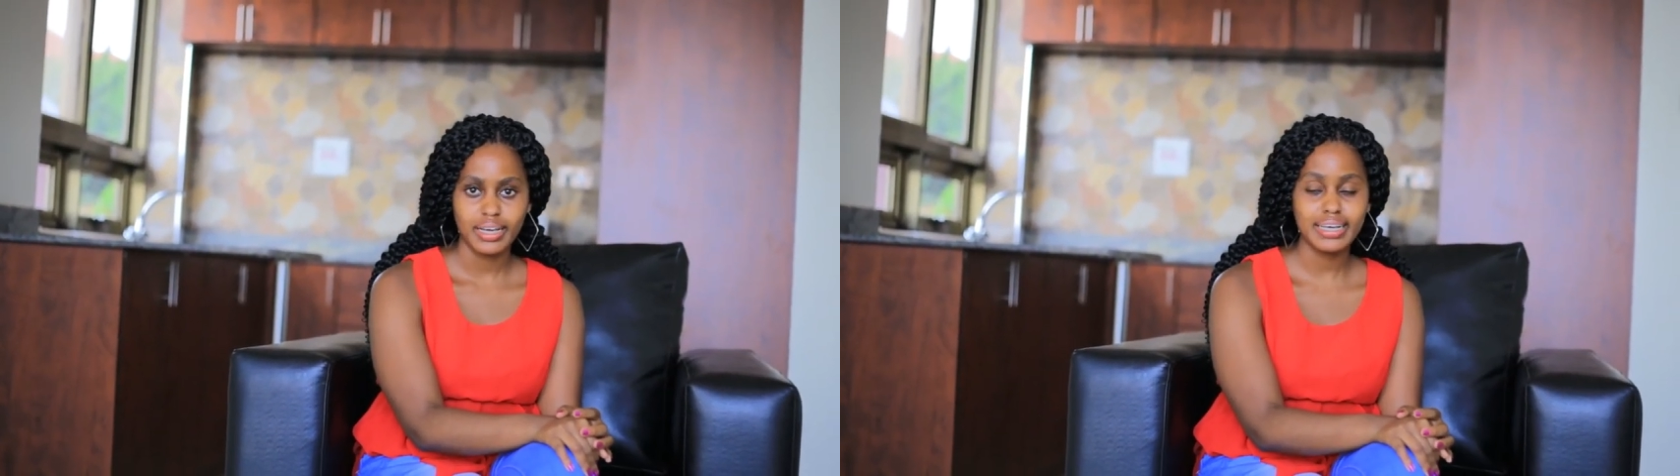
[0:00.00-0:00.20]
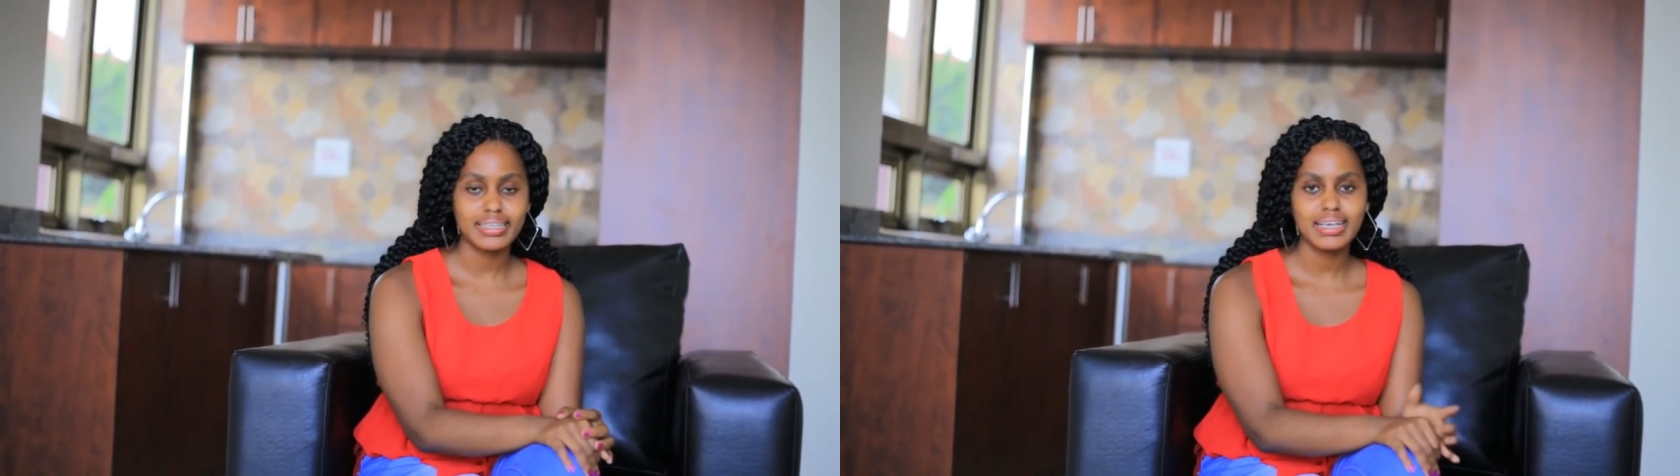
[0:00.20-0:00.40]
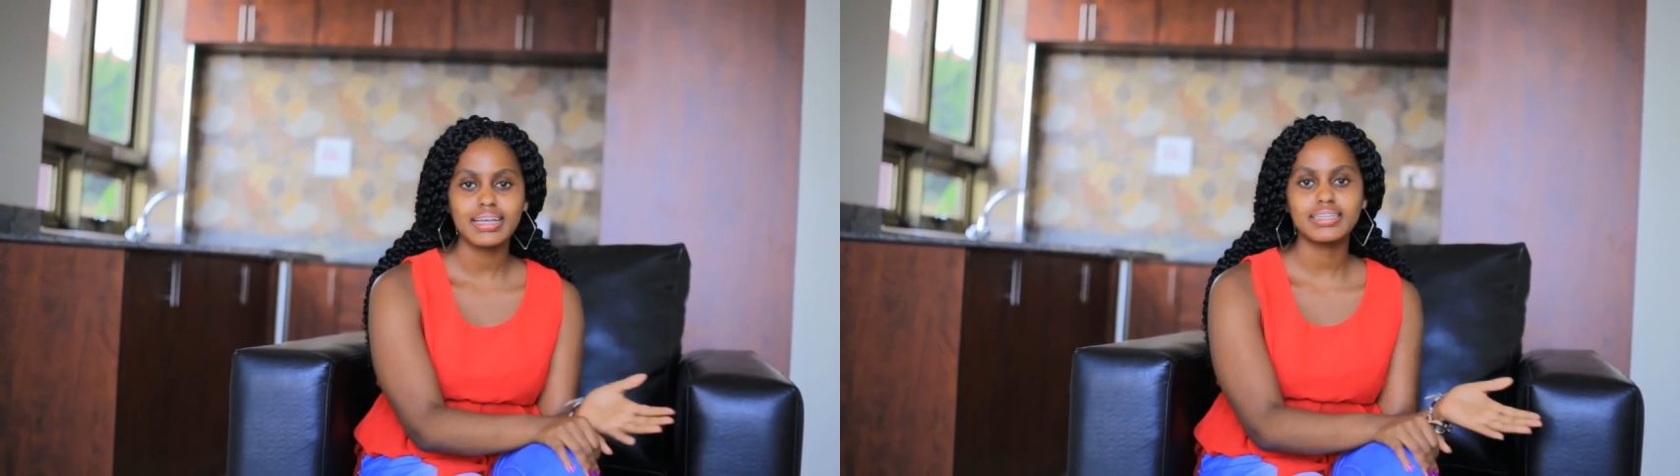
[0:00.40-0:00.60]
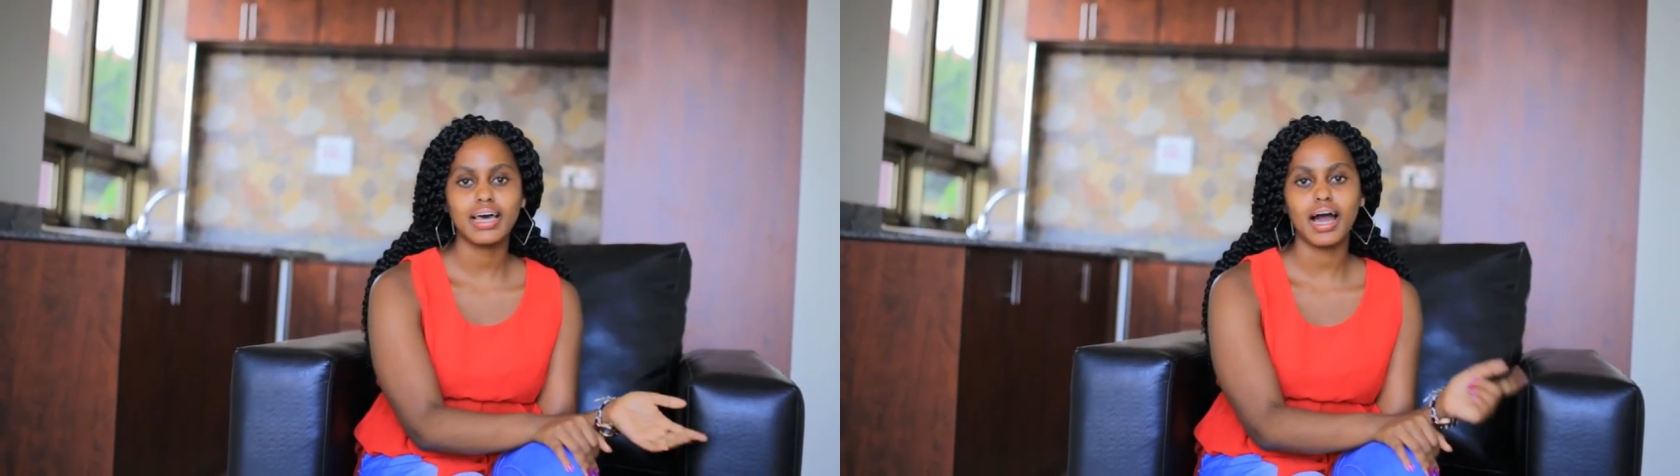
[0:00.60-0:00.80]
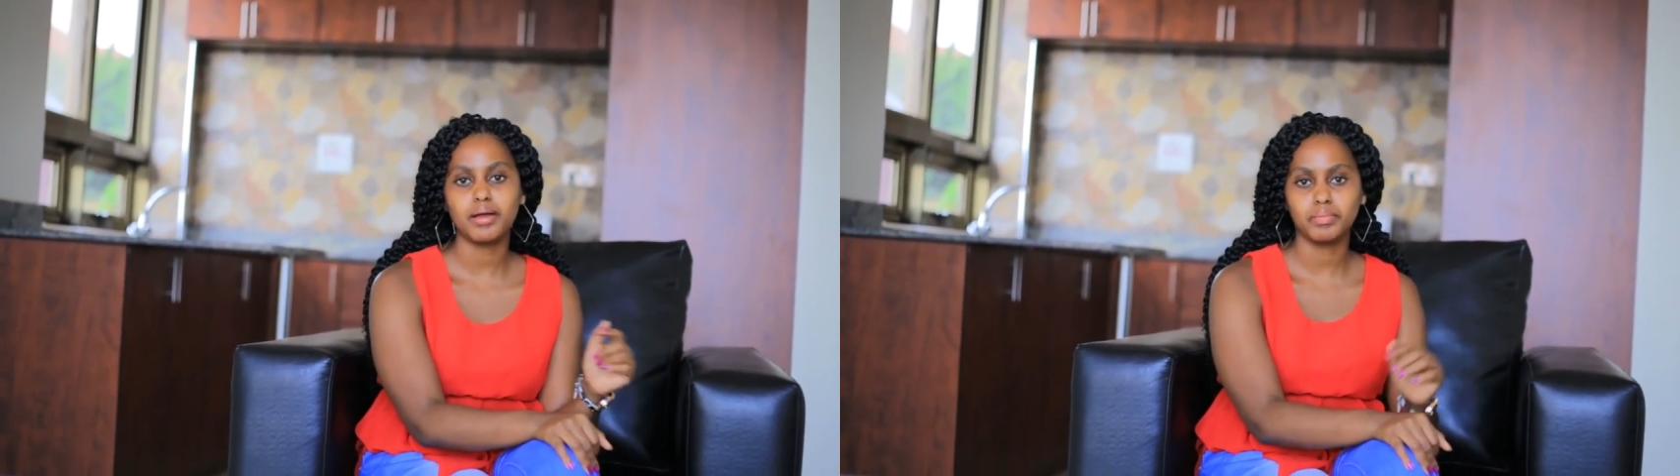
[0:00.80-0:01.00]
is
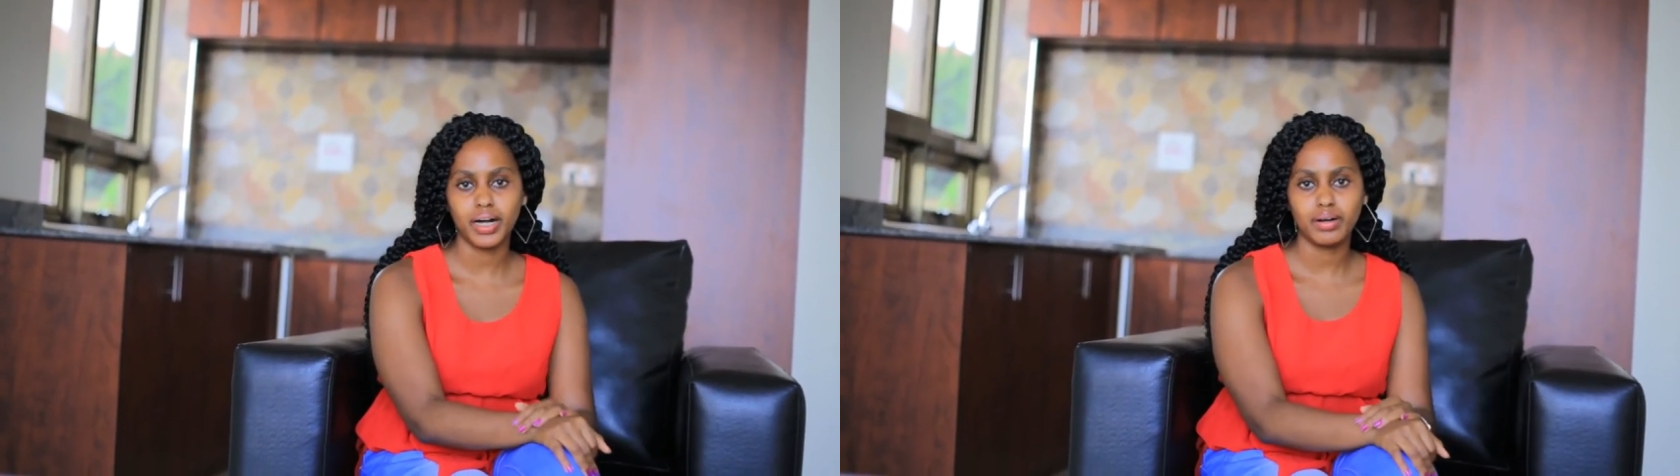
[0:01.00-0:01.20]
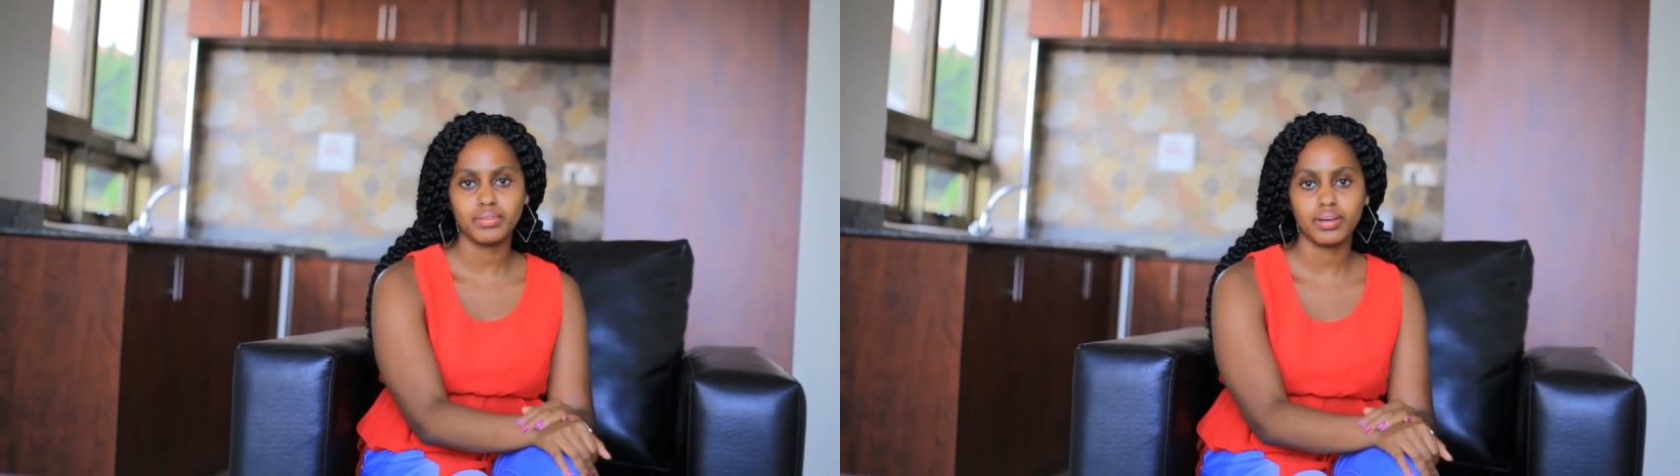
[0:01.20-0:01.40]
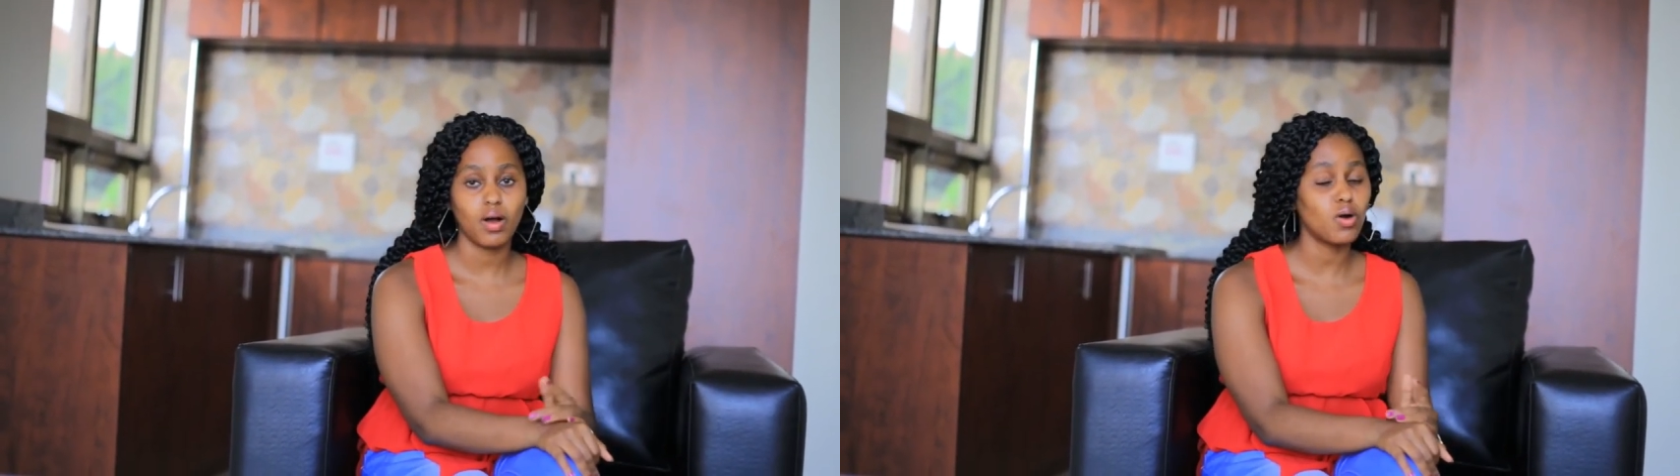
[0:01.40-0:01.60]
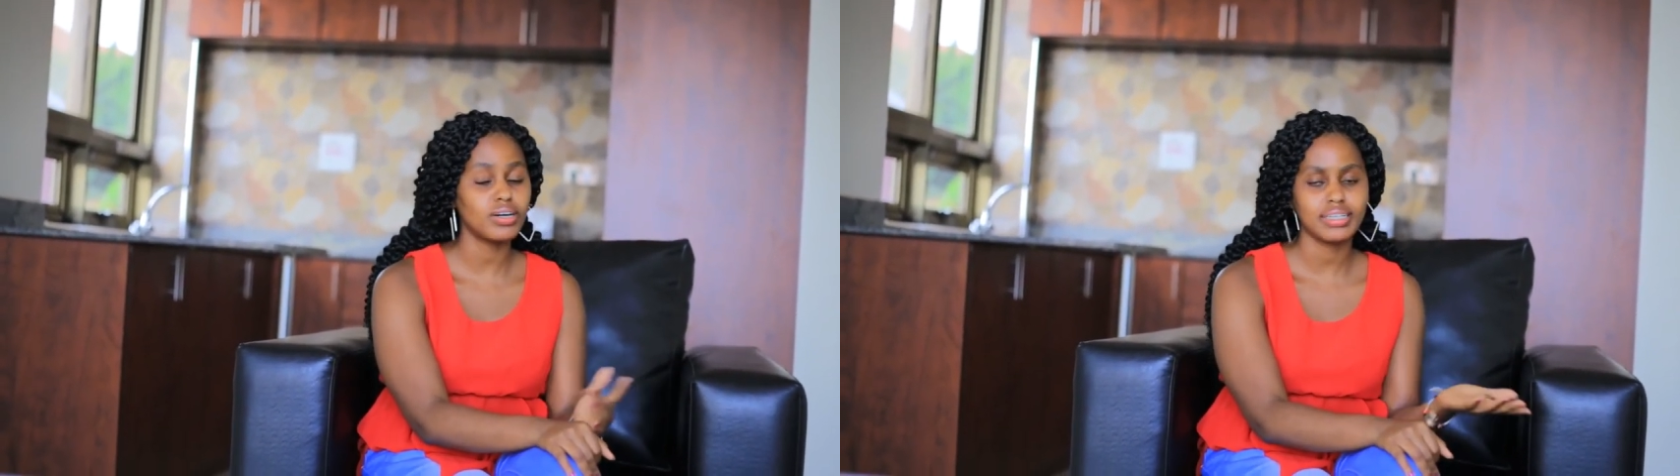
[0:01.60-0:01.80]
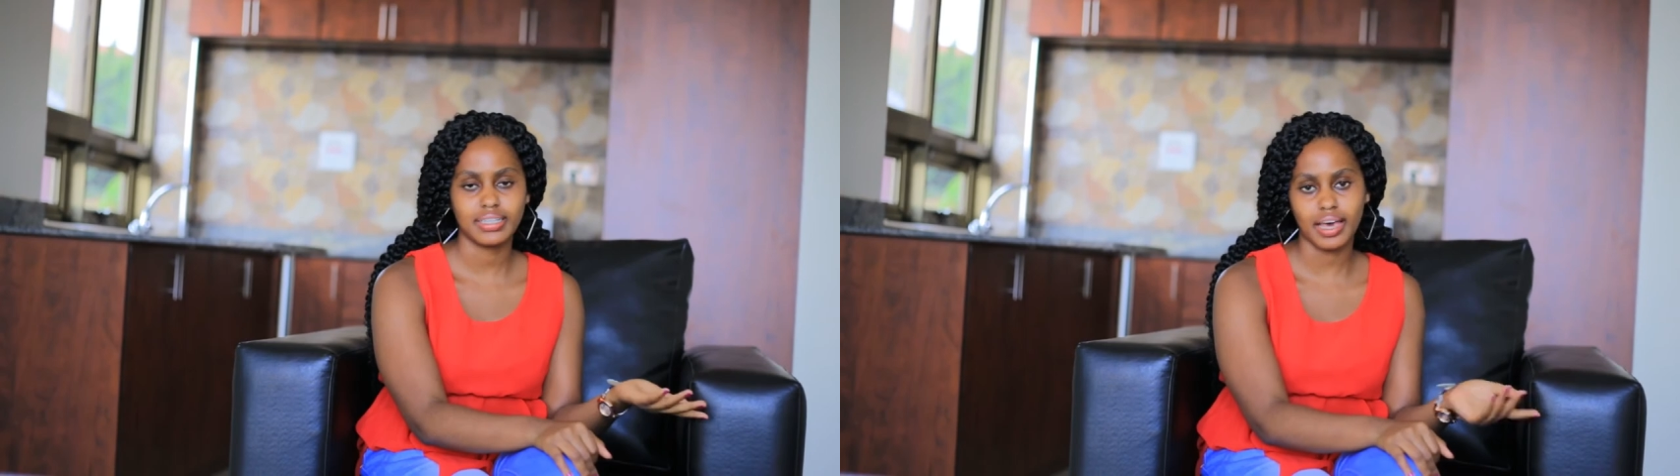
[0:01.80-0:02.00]
time-bound
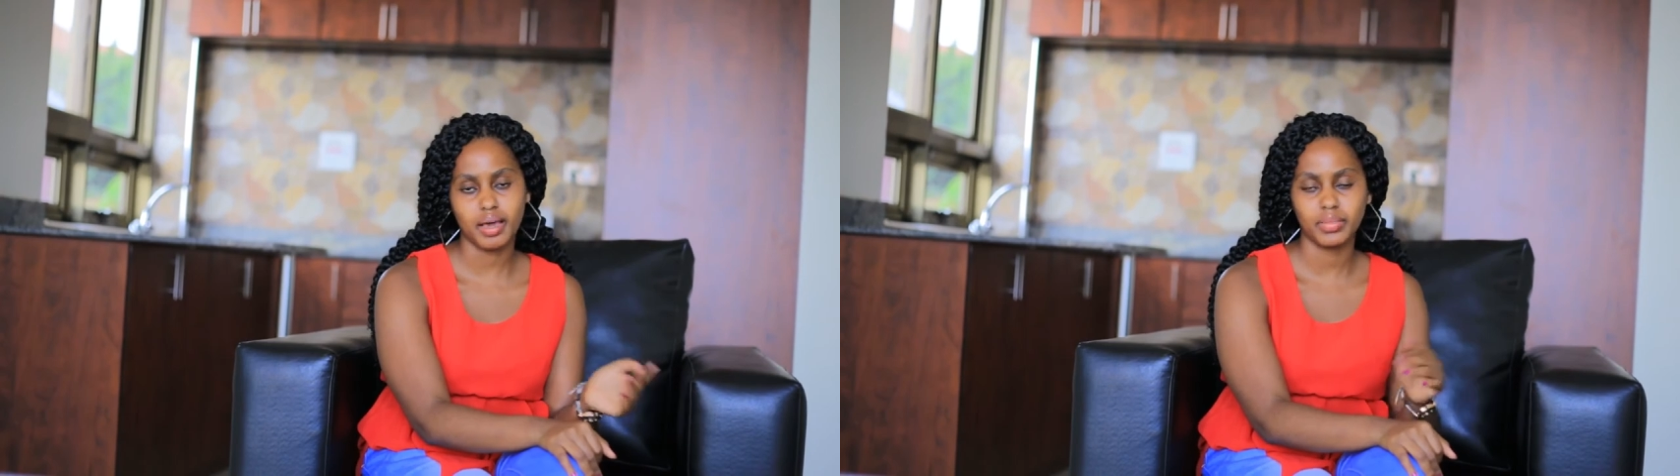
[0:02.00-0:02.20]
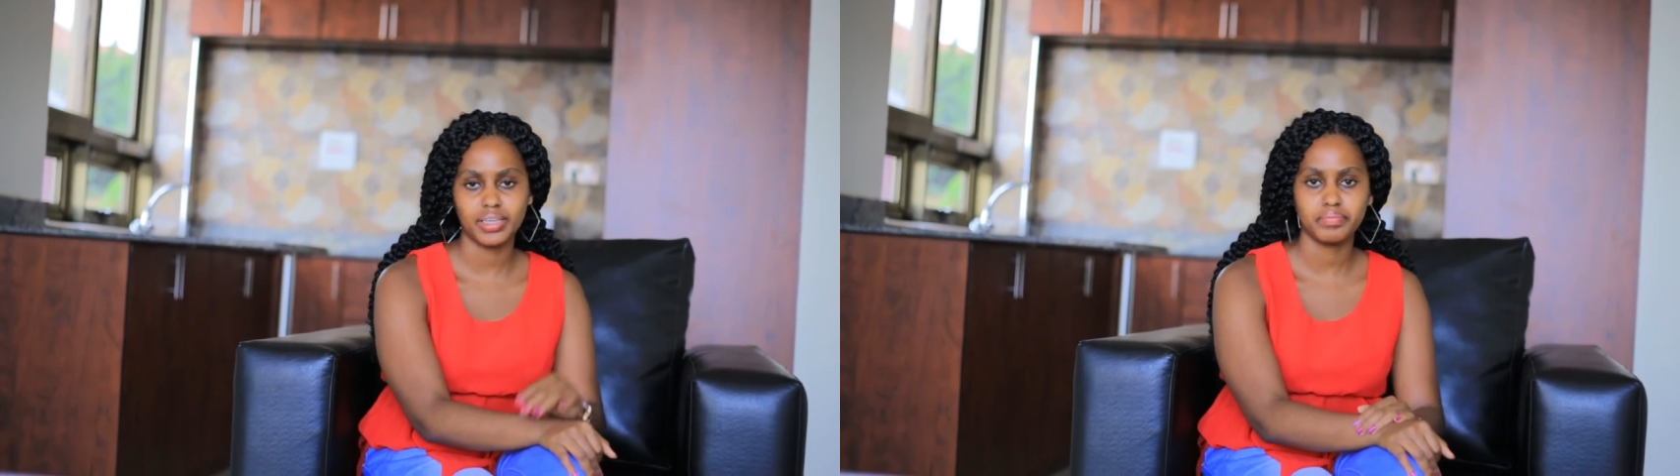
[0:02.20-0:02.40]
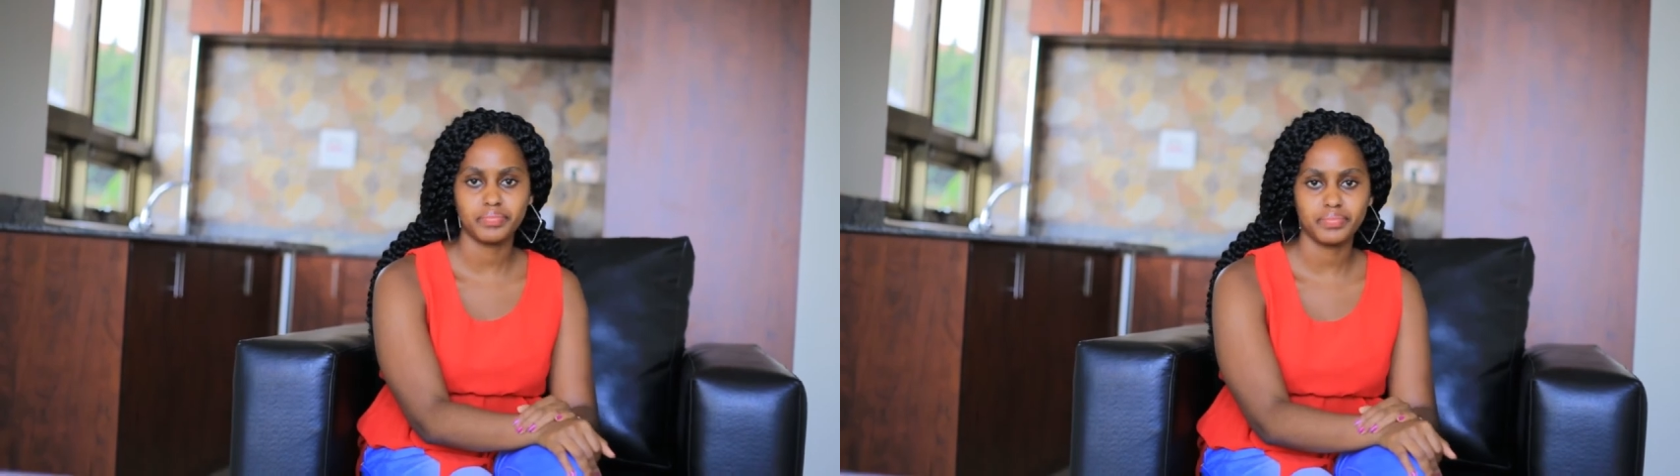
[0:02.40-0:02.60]
or timely.